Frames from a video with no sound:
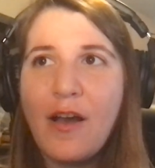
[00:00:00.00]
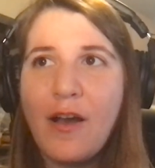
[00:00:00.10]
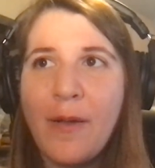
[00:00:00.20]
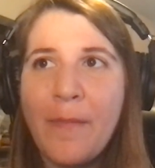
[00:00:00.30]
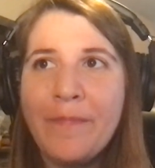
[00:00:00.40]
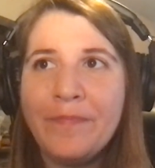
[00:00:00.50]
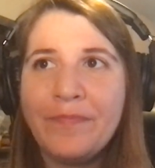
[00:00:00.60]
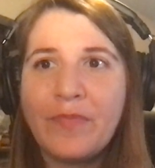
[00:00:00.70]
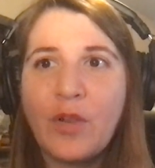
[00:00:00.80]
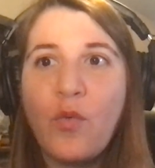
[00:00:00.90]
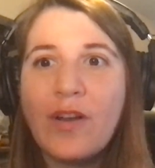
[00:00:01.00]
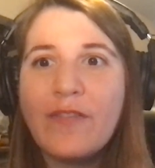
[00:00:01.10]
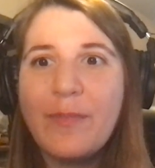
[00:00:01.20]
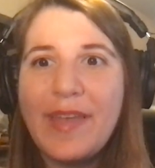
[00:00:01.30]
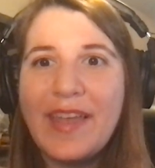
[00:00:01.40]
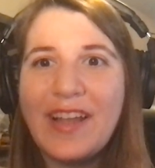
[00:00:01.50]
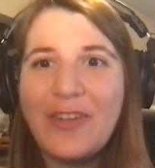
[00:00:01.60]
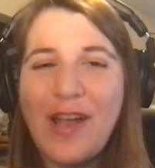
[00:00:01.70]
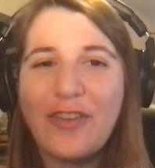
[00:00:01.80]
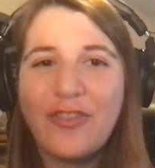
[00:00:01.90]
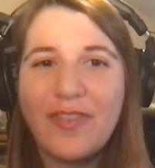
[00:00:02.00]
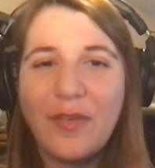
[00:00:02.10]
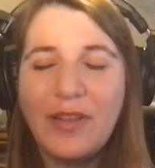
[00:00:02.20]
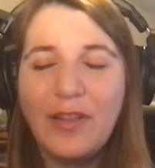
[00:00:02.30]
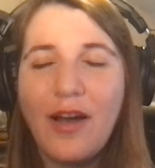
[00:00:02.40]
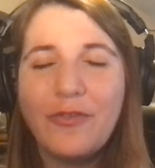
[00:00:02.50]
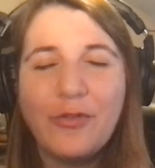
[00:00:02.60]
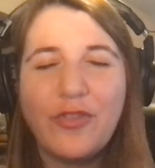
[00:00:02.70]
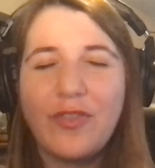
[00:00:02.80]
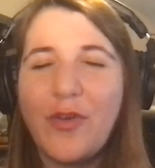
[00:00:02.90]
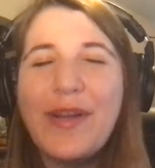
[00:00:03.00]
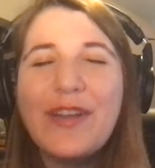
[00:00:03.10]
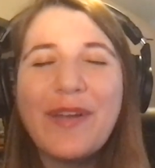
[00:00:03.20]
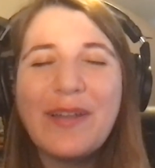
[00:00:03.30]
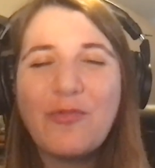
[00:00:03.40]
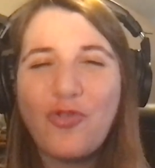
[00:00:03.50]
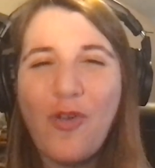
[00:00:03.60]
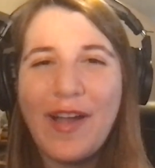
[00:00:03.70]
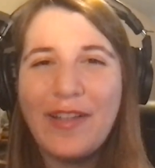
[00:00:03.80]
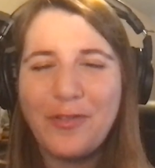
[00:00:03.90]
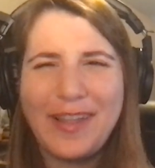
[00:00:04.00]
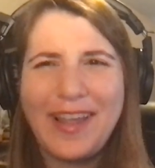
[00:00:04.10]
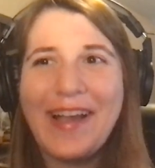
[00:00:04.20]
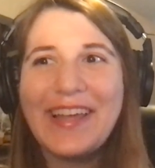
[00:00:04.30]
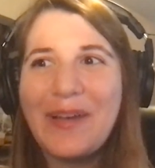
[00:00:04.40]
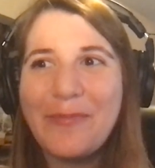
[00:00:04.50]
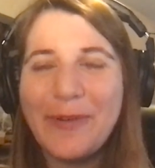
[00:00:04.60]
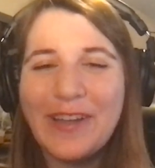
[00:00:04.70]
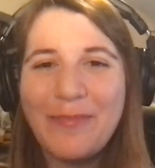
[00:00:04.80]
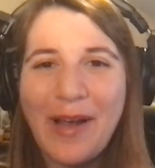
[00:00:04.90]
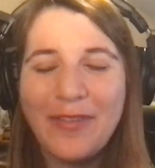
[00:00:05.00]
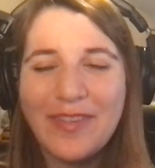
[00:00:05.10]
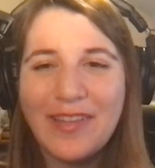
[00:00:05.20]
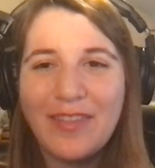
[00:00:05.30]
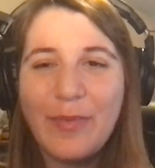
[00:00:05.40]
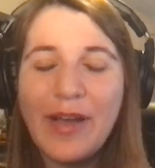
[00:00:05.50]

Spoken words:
One of the big attractions that we loved was just going to random shrines or like hiking up random mountains.